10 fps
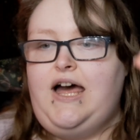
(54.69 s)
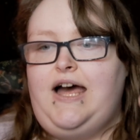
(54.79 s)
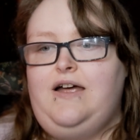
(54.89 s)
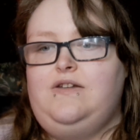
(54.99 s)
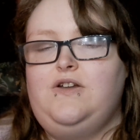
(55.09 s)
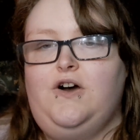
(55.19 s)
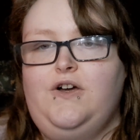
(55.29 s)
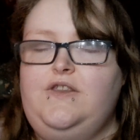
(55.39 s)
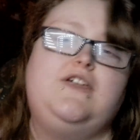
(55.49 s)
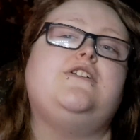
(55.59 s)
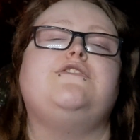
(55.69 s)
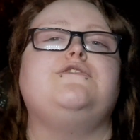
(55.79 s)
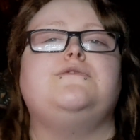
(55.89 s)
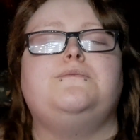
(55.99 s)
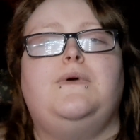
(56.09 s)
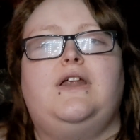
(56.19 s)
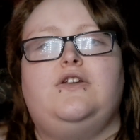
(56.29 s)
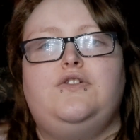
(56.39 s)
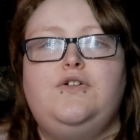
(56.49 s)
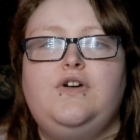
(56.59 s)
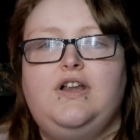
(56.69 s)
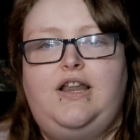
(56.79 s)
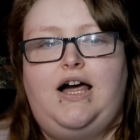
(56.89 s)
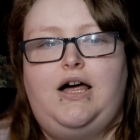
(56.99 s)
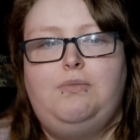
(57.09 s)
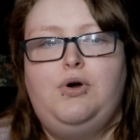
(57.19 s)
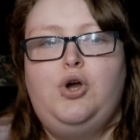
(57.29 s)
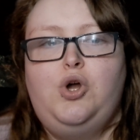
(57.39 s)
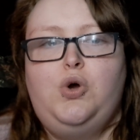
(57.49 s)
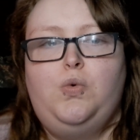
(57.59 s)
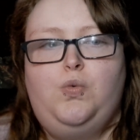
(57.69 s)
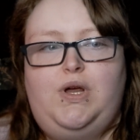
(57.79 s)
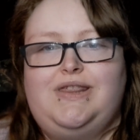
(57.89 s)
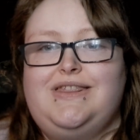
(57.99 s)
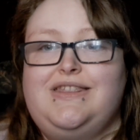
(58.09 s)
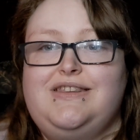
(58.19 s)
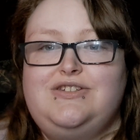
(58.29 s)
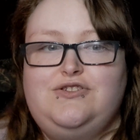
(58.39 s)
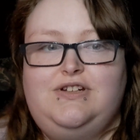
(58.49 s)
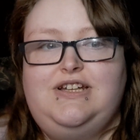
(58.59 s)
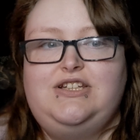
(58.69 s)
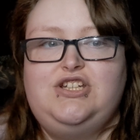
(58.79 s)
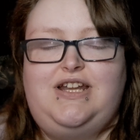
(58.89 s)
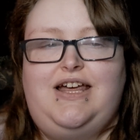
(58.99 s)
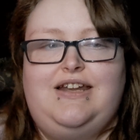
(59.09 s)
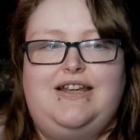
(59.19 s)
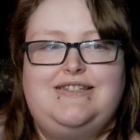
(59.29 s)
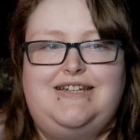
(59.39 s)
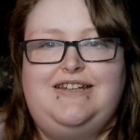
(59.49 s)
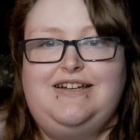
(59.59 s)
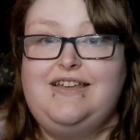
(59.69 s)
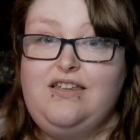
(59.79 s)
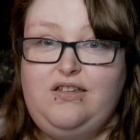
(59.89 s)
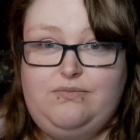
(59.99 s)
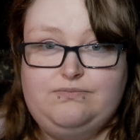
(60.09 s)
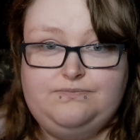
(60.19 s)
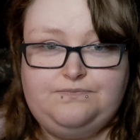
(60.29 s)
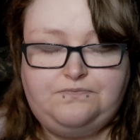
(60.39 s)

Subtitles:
And now they've made a new collab with Judy, Jeanette, and Tina again.